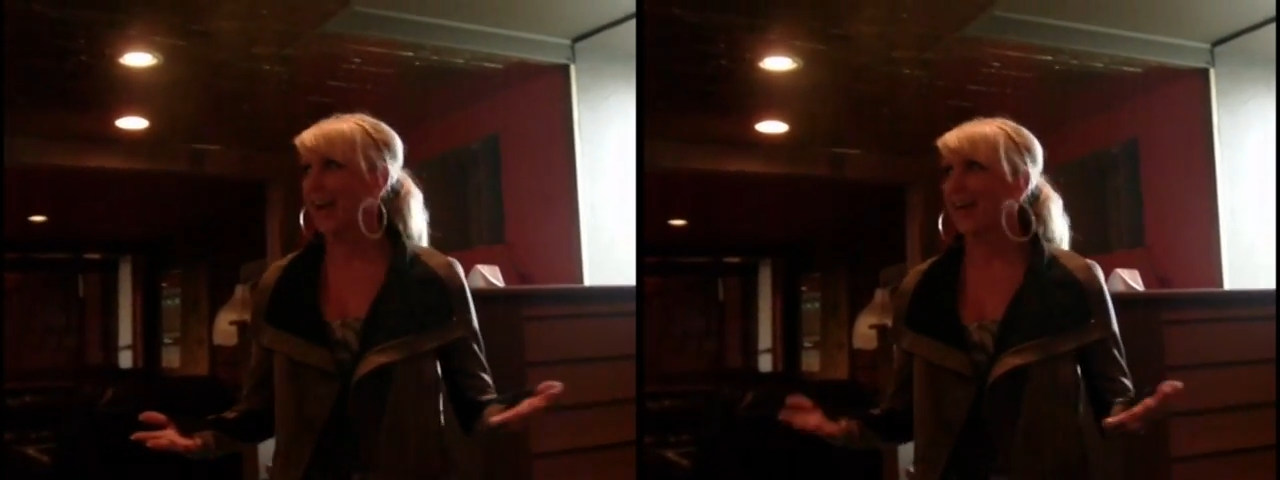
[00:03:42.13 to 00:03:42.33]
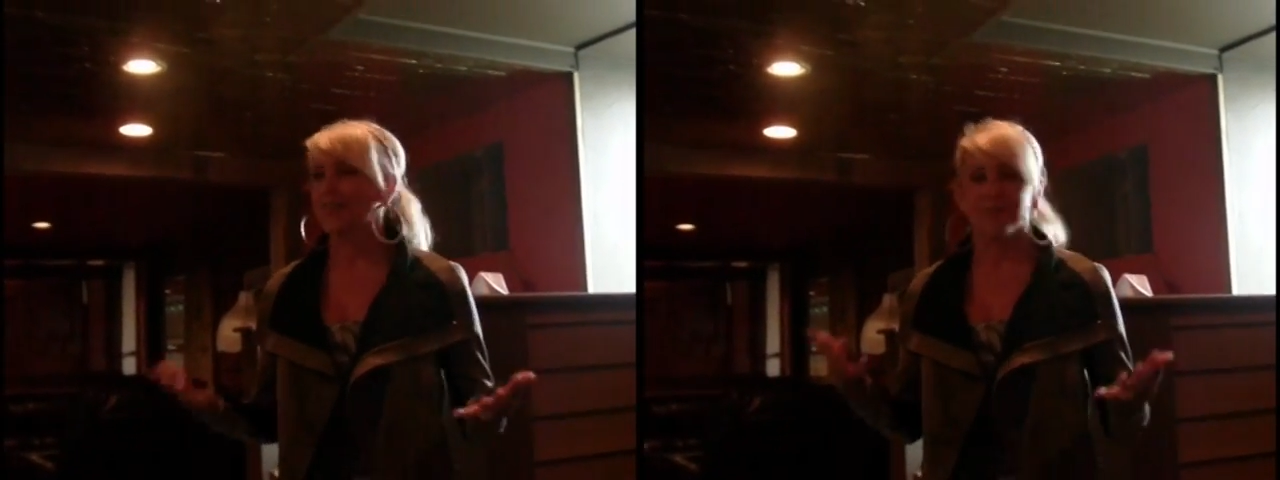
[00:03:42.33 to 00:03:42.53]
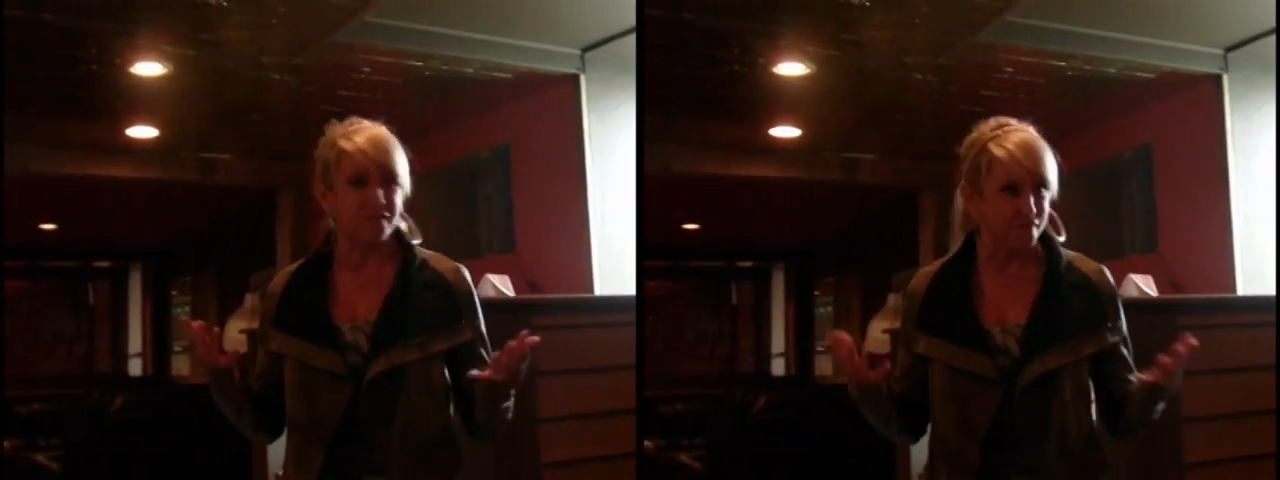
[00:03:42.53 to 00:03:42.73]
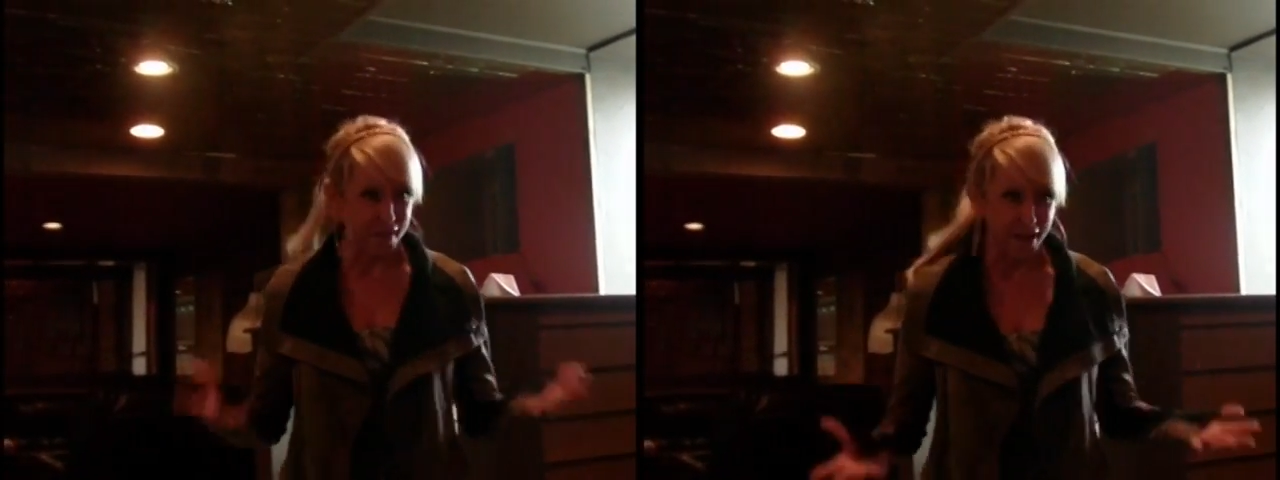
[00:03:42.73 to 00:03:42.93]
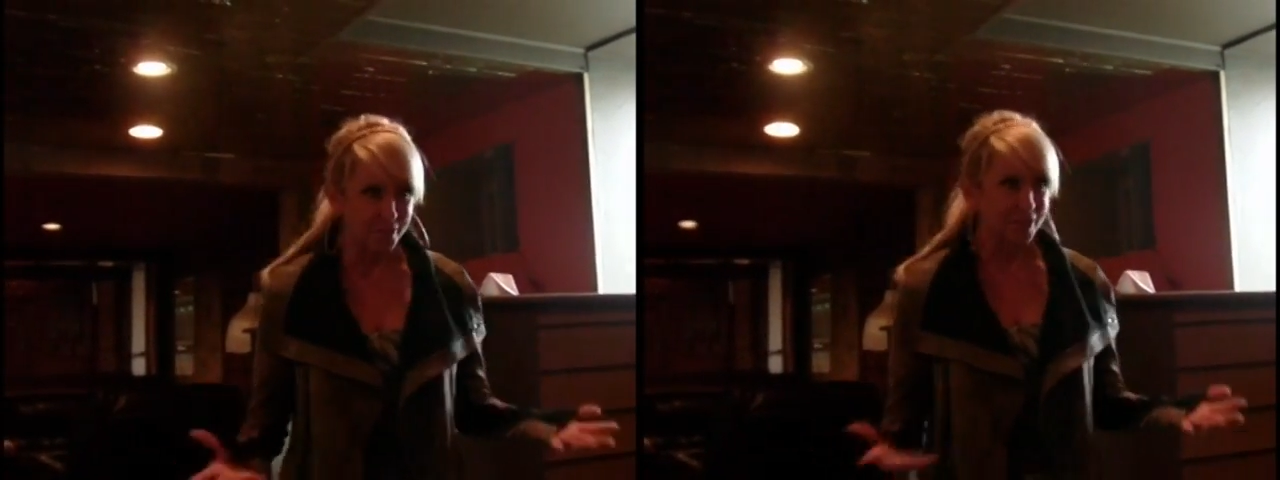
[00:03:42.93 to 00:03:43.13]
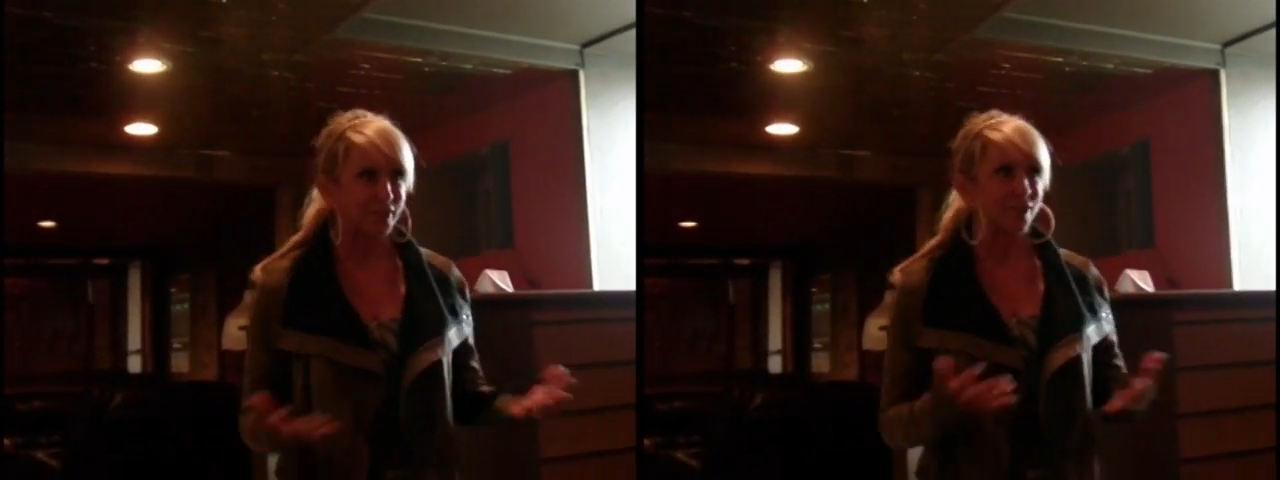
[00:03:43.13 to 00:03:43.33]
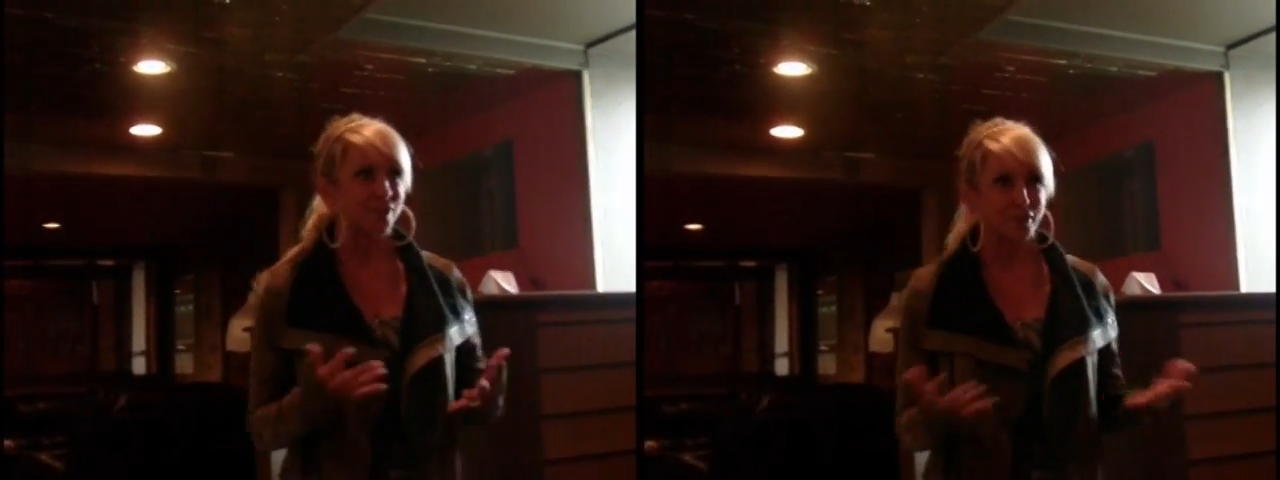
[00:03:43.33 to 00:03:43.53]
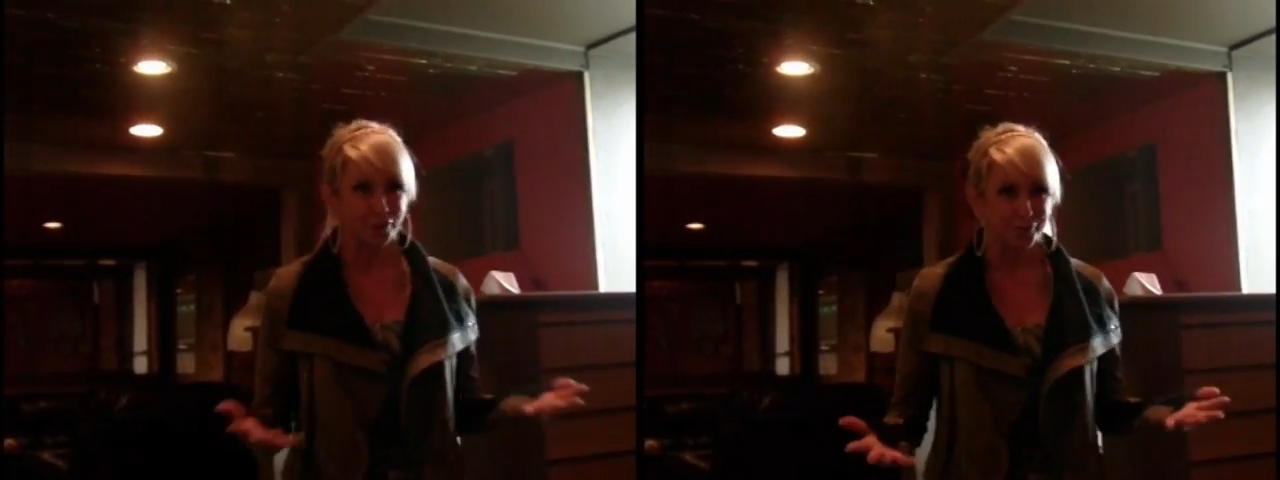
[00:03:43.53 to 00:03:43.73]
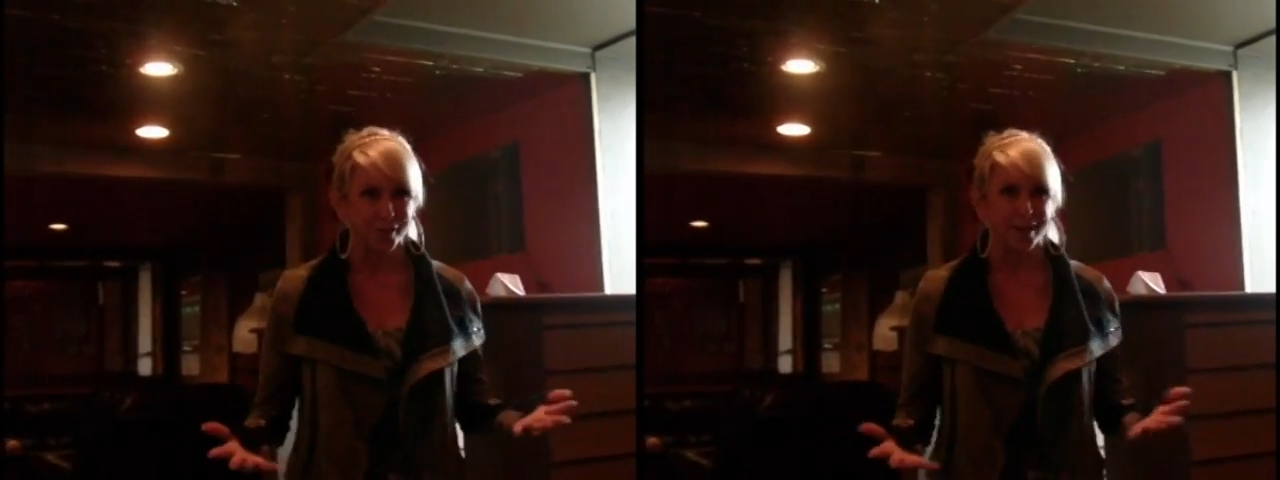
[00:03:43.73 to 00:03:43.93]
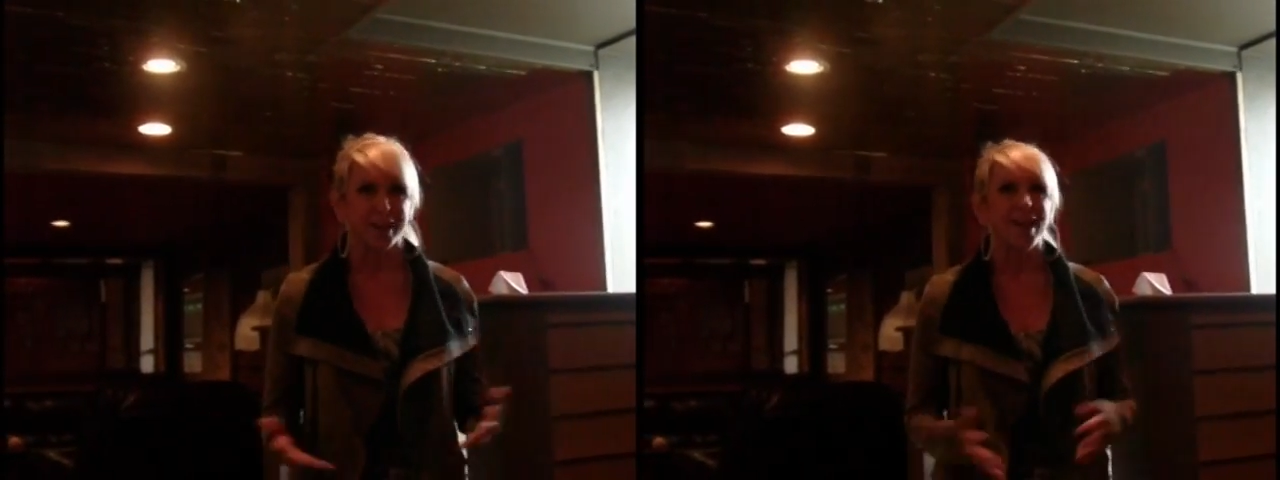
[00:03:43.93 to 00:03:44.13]
and their families and their
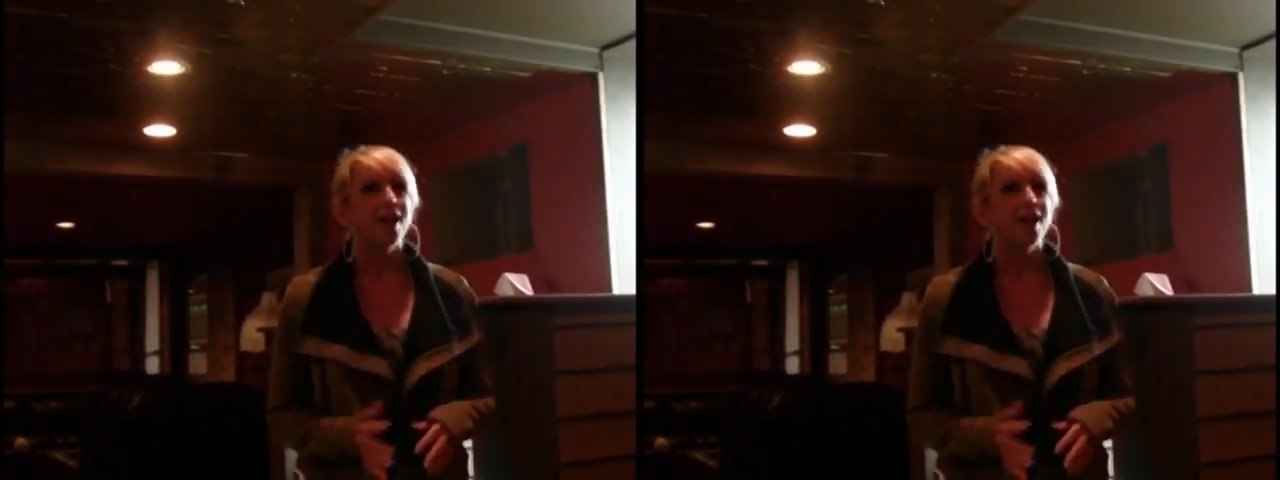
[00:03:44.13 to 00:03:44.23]
children.